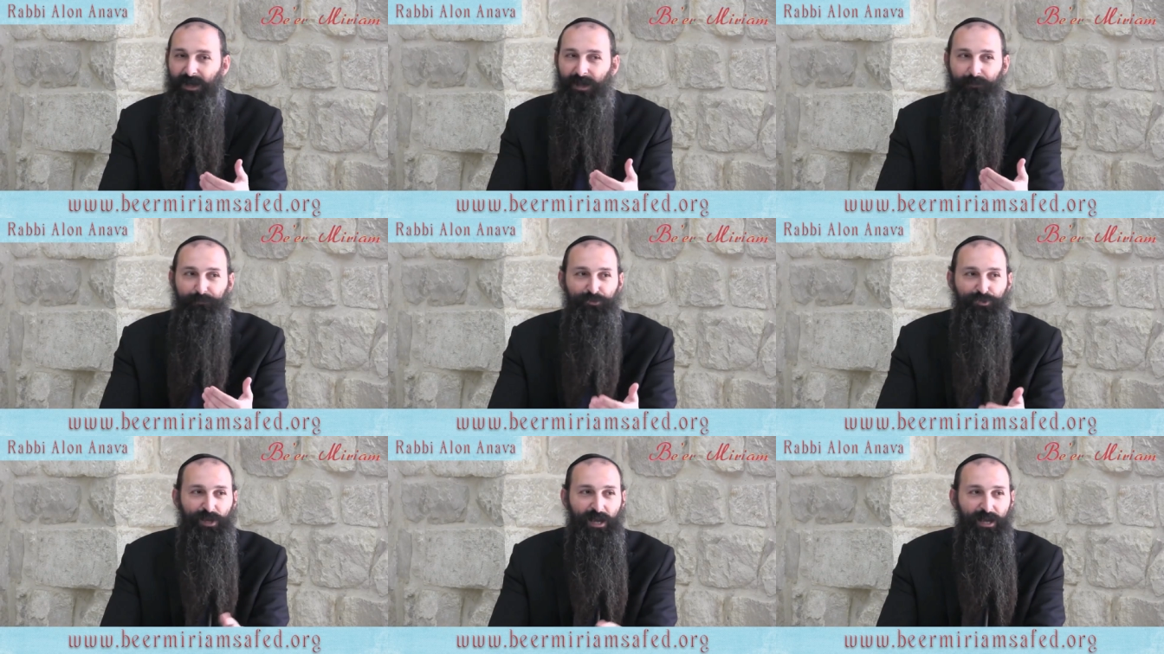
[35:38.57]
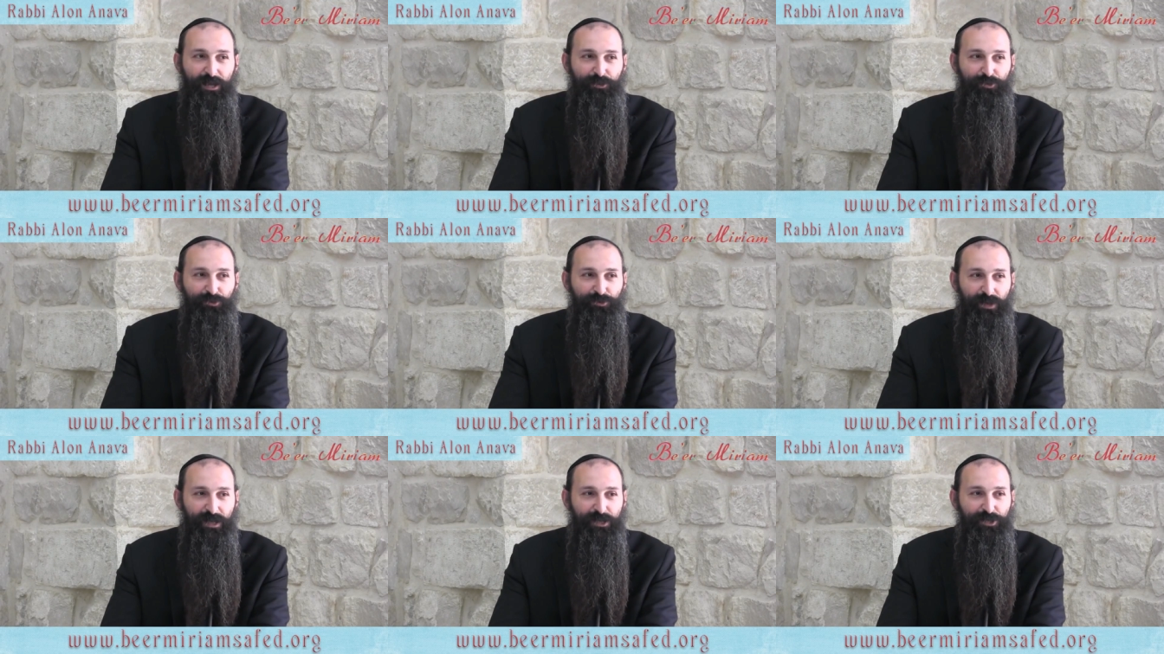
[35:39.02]
I'm
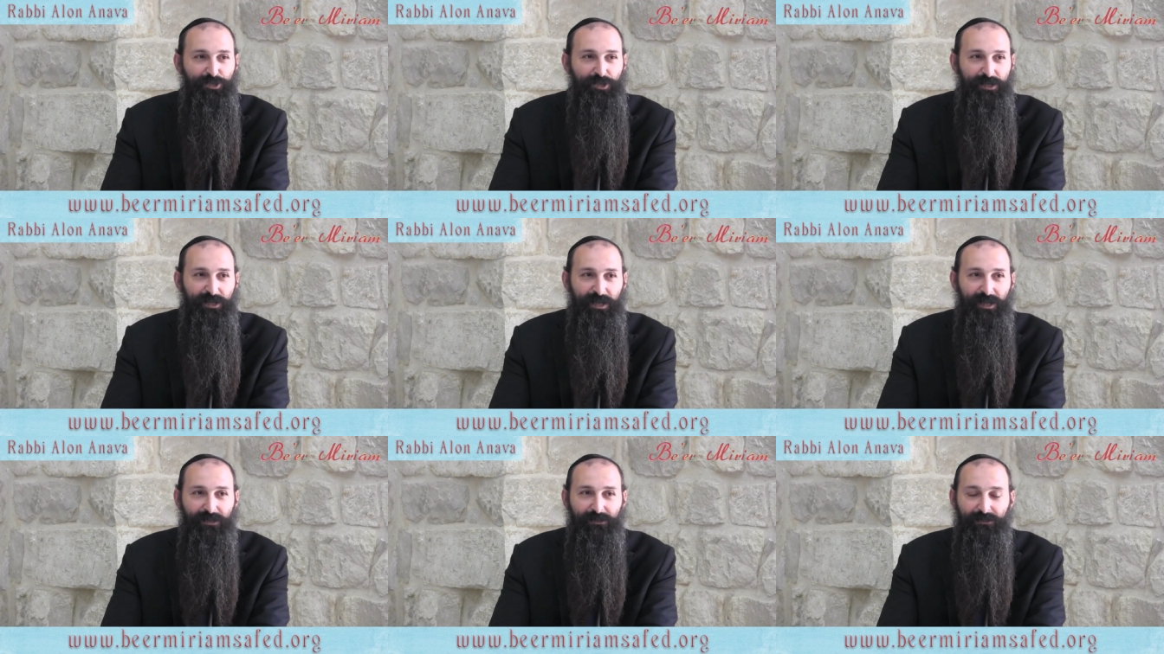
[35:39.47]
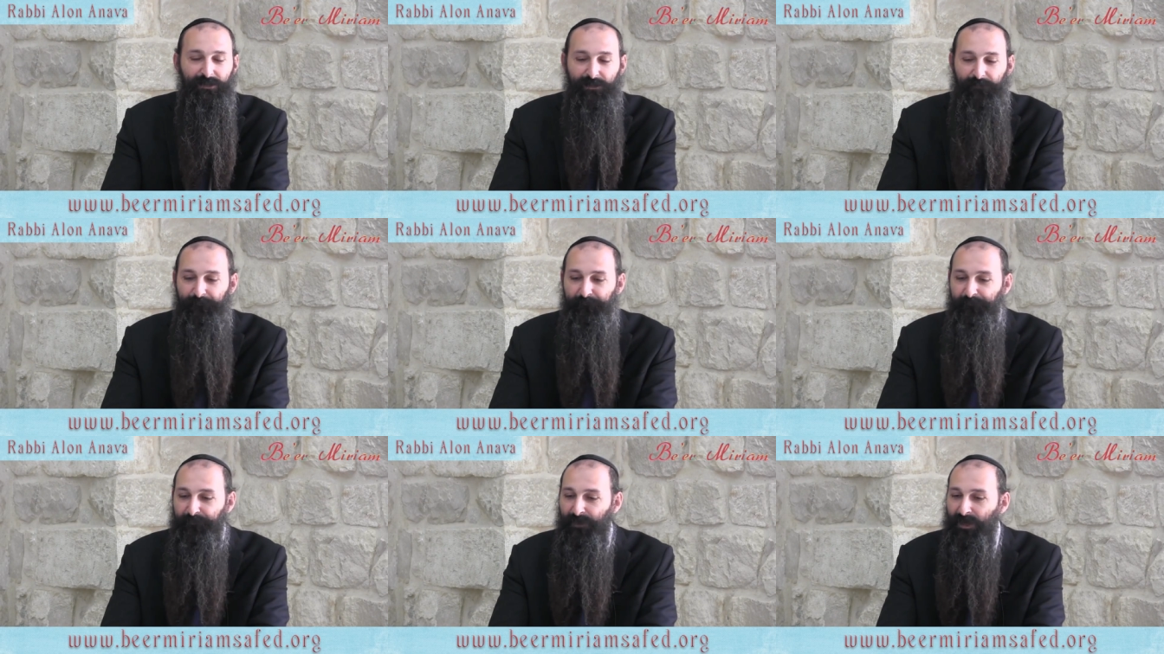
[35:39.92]
trying to educate
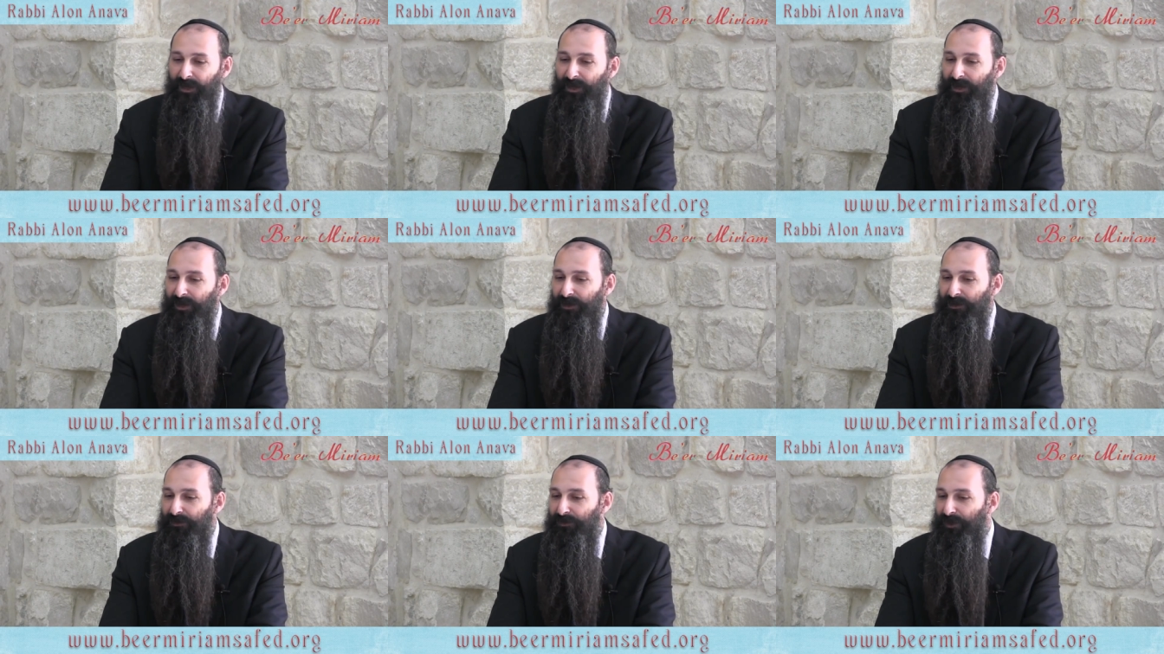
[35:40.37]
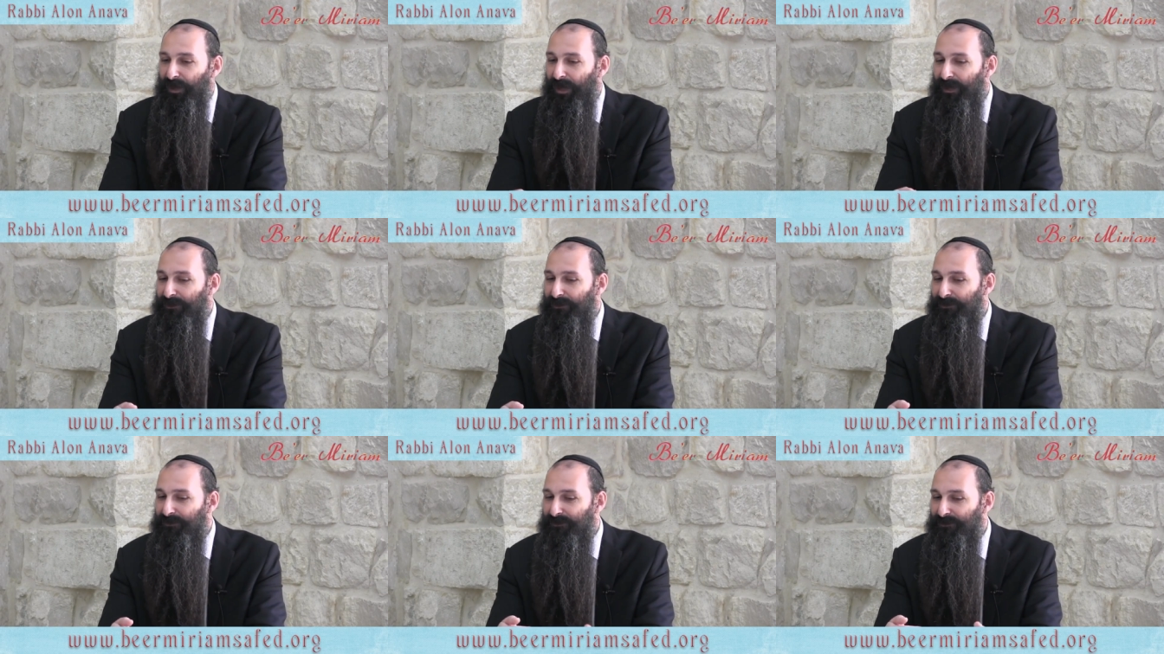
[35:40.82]
them
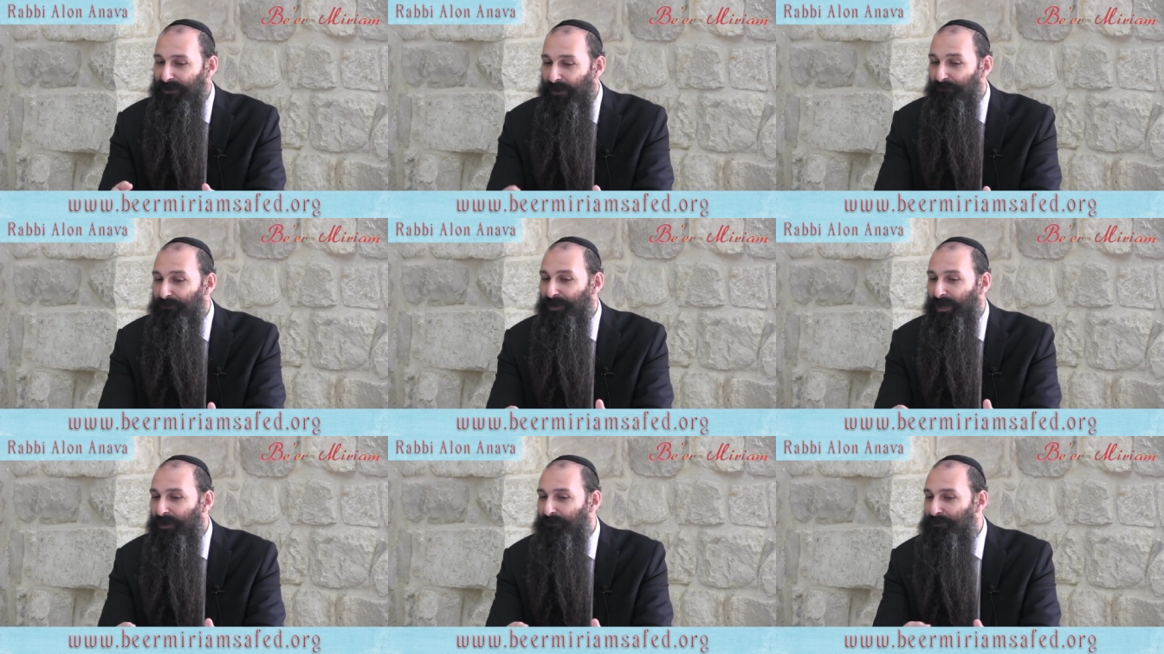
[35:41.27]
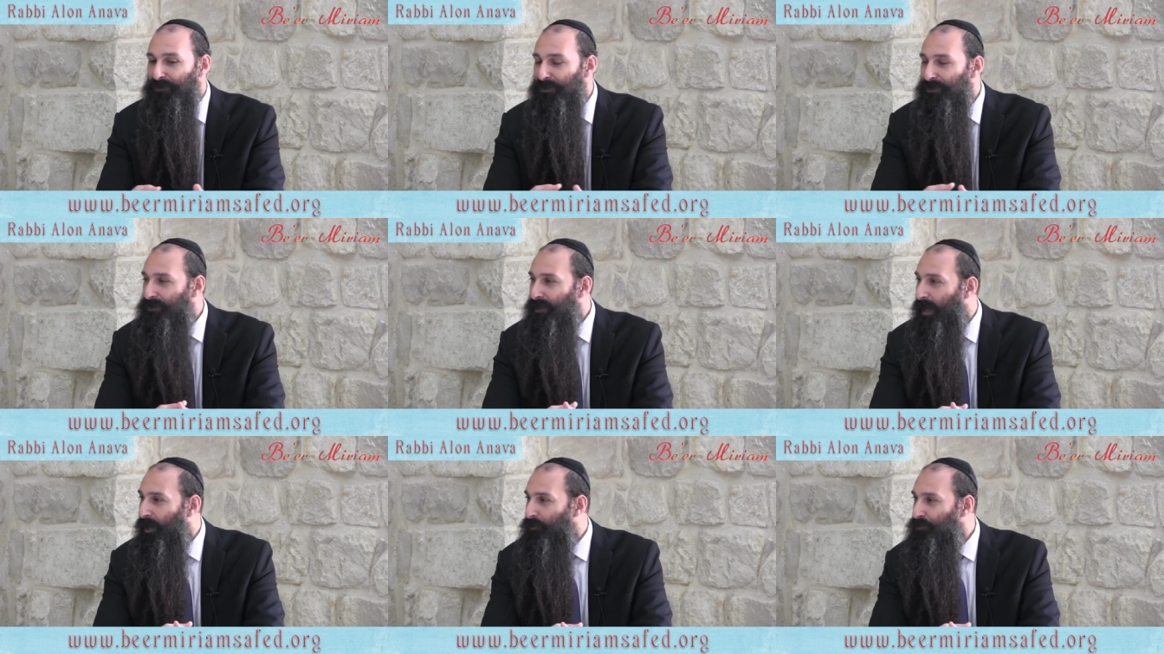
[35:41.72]
that sometimes
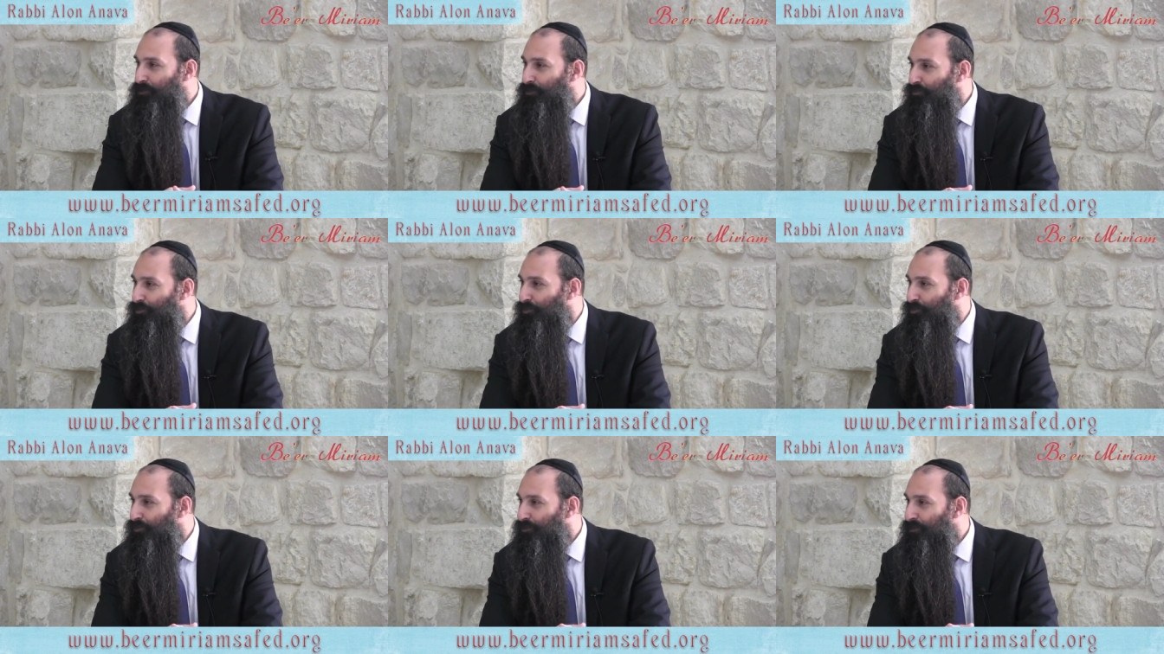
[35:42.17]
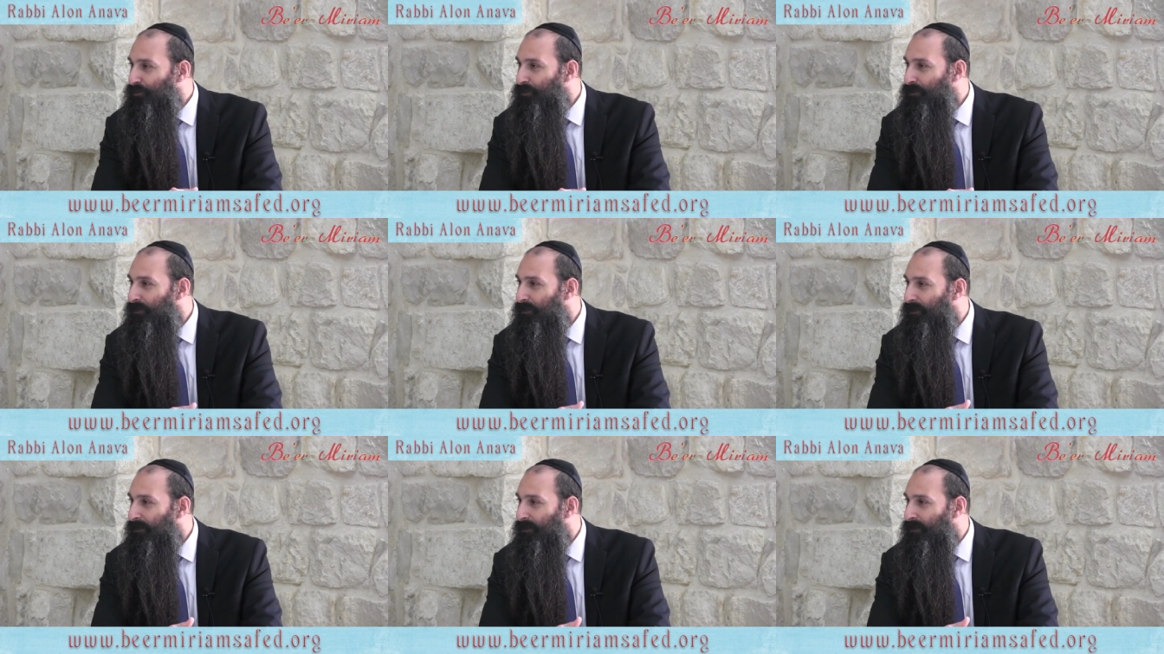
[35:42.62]
there's house rules.